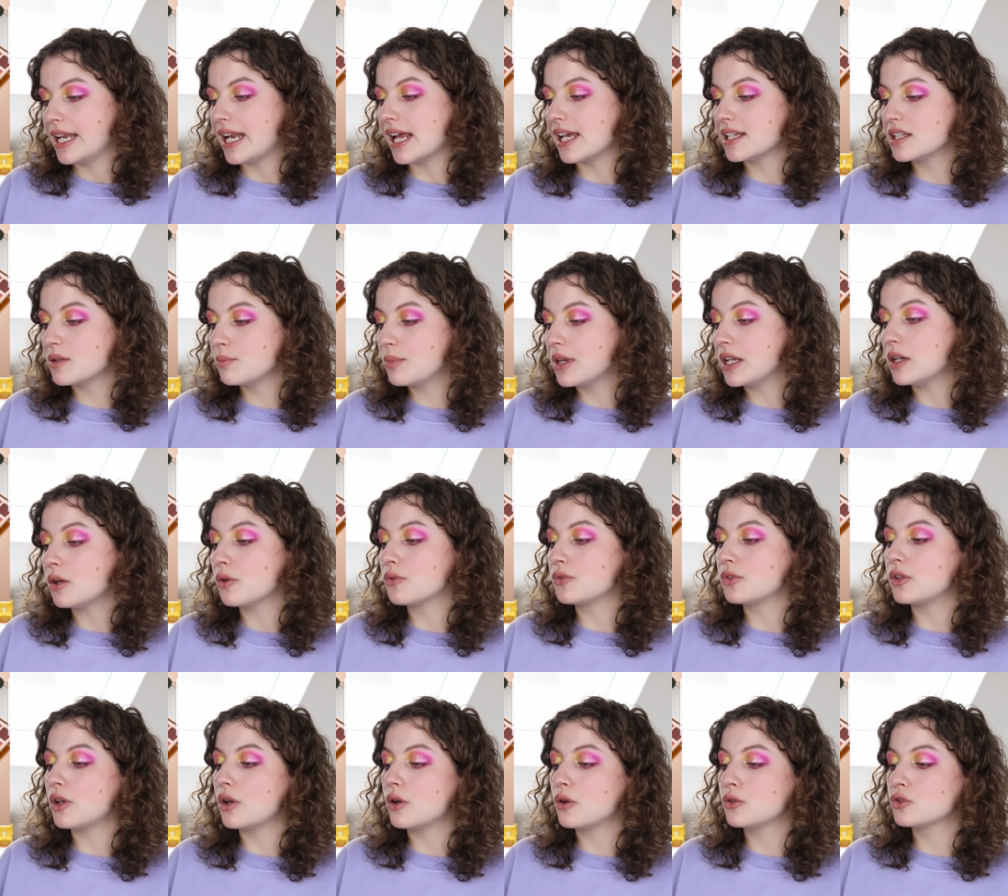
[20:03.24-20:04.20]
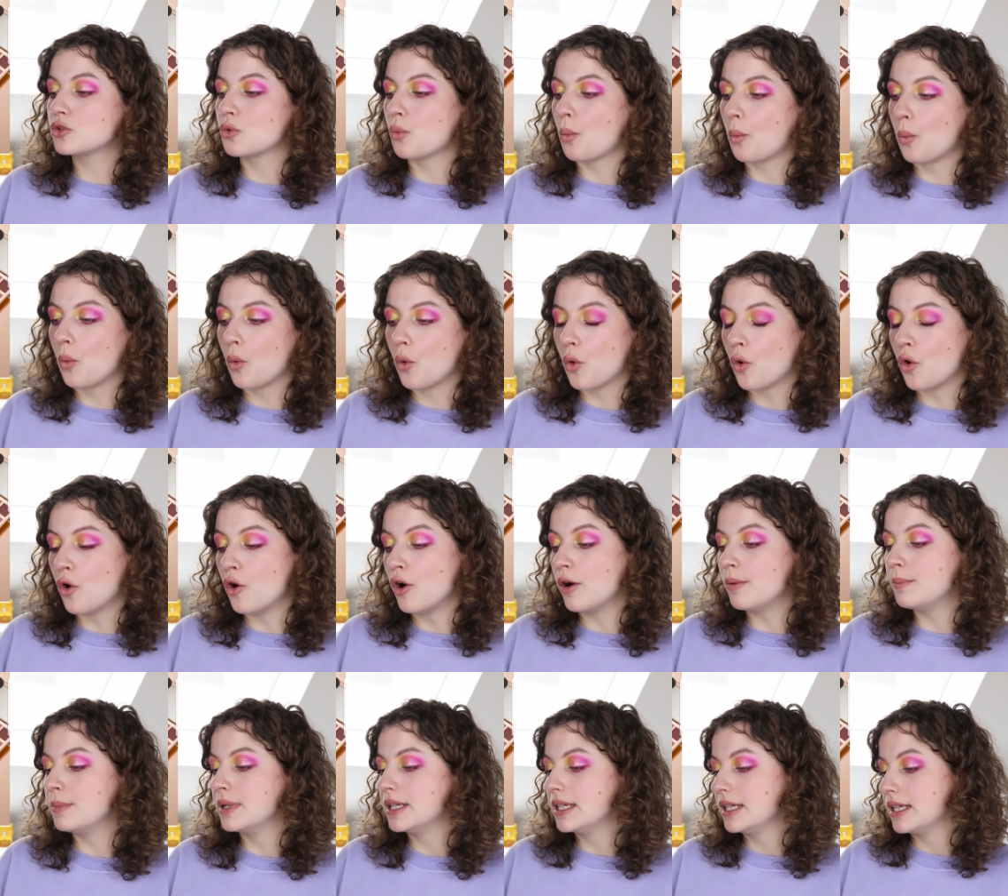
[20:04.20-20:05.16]
it has a bit of those
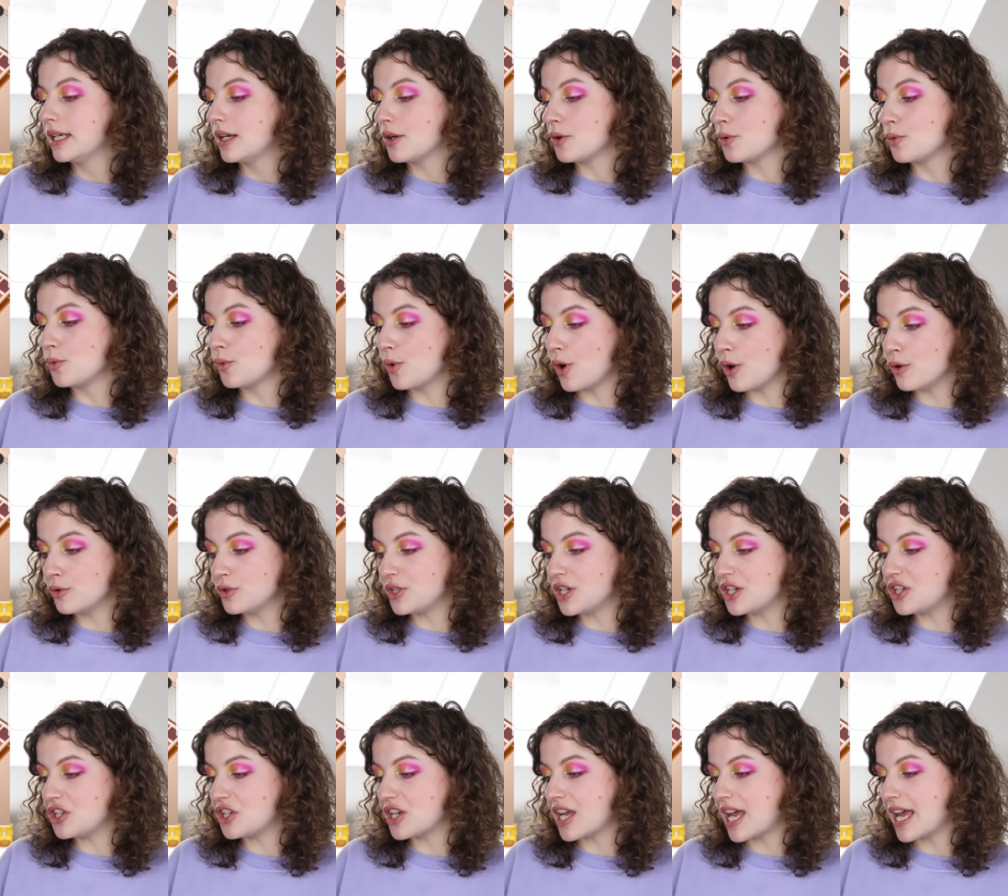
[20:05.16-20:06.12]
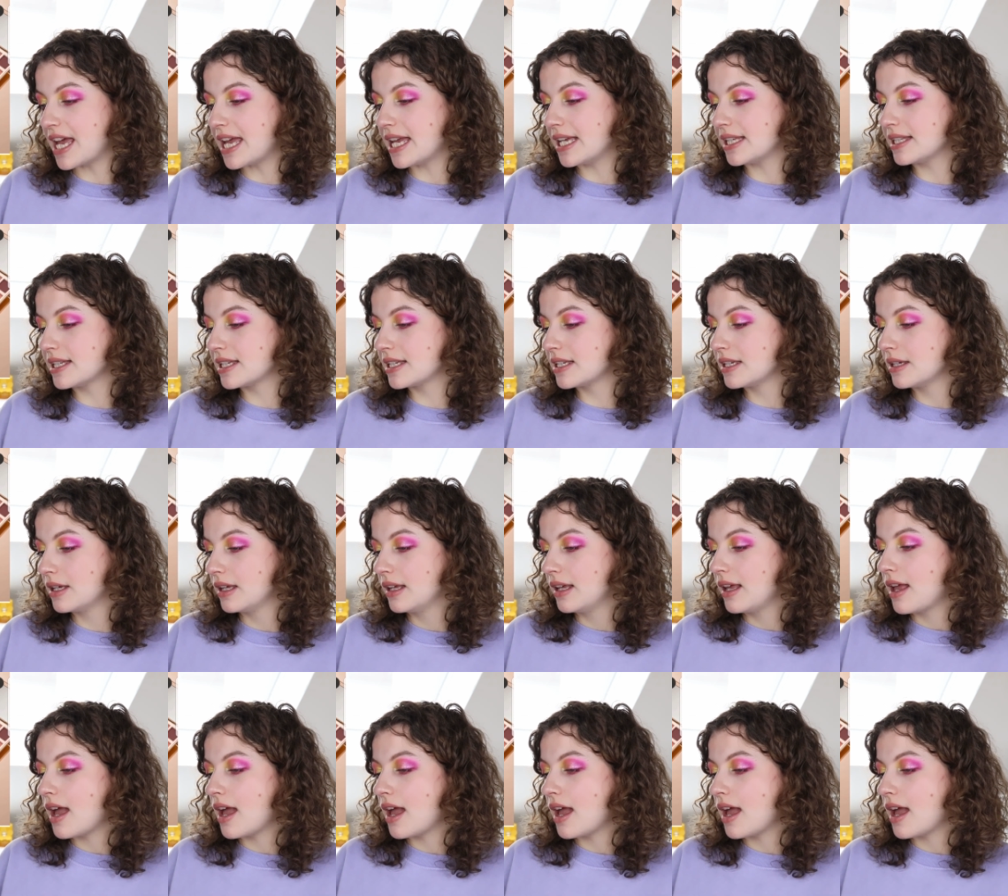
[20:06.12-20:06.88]
warm, rosy shades.